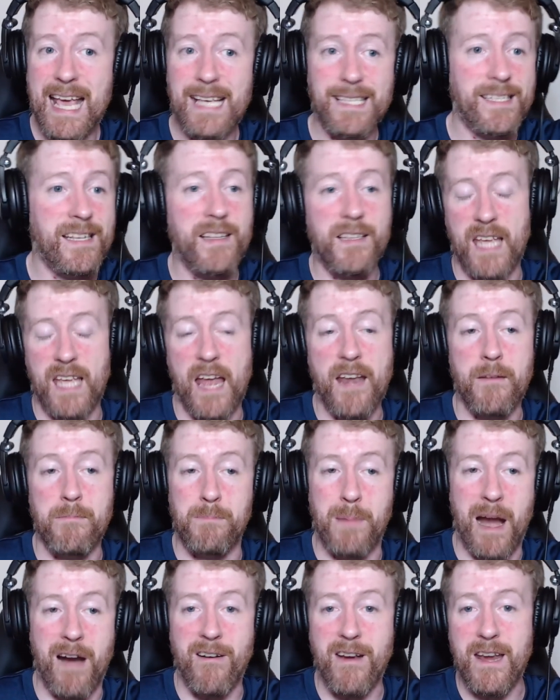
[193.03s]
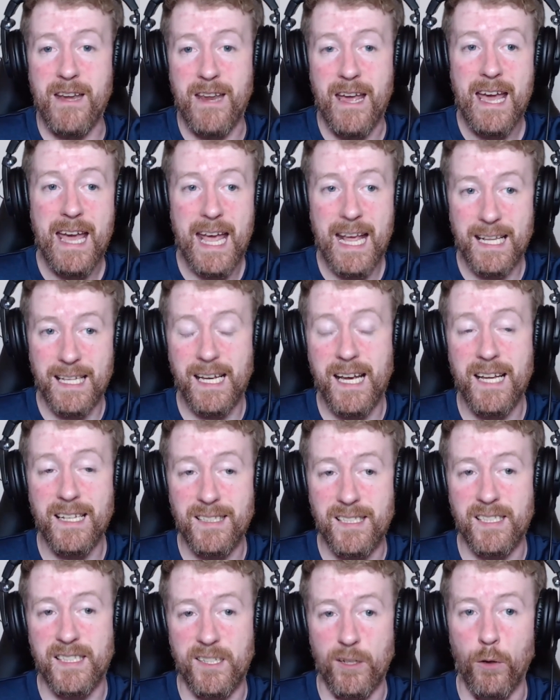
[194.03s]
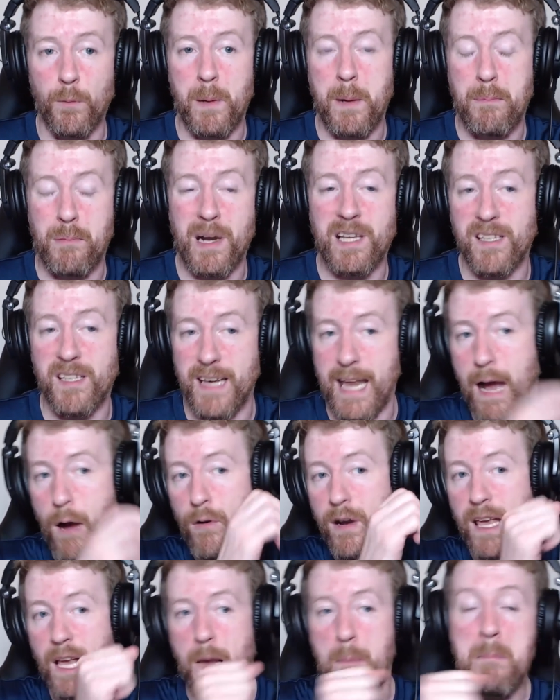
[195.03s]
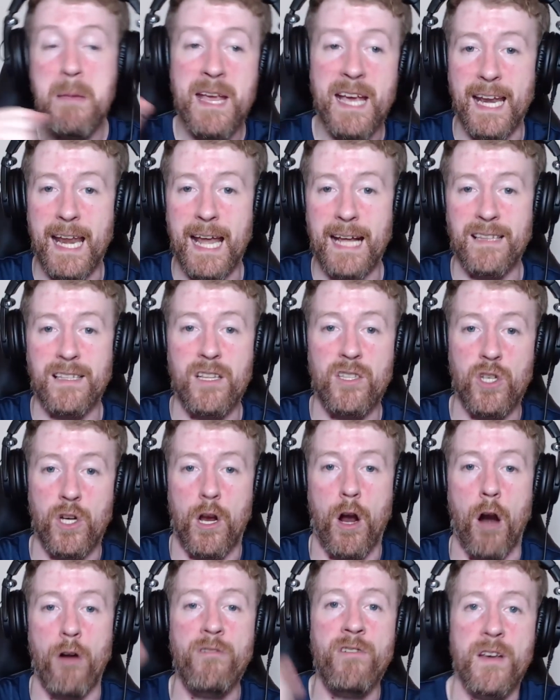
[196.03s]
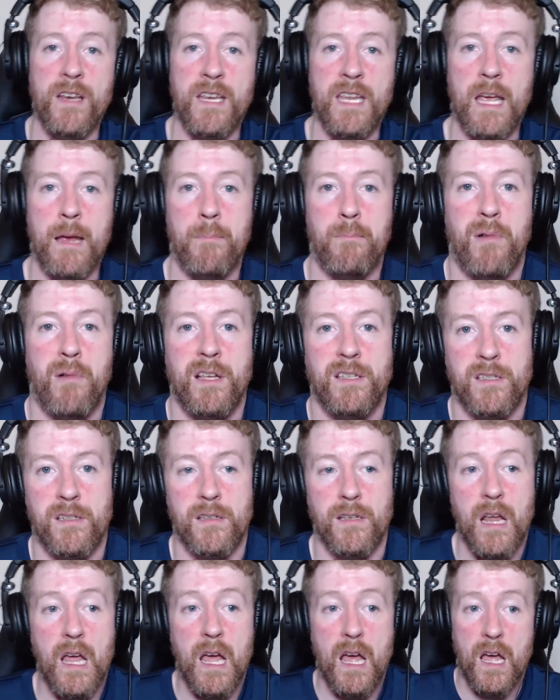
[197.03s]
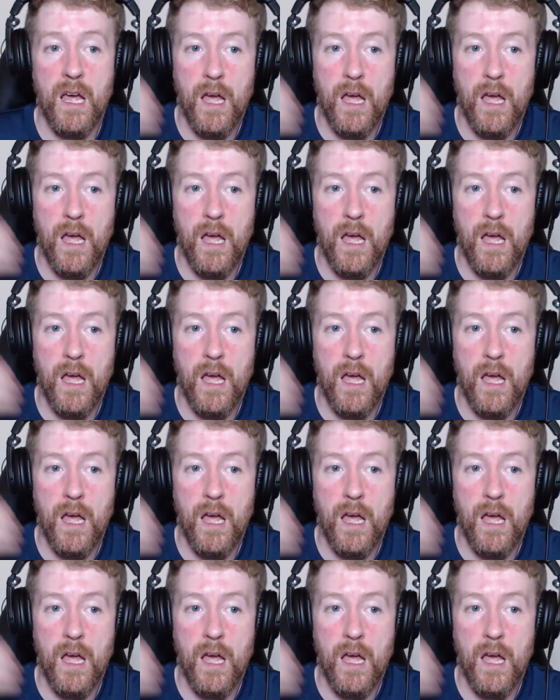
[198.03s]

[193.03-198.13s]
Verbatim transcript: isn't dead and buried. It can still be present now, and it can be connected to current day present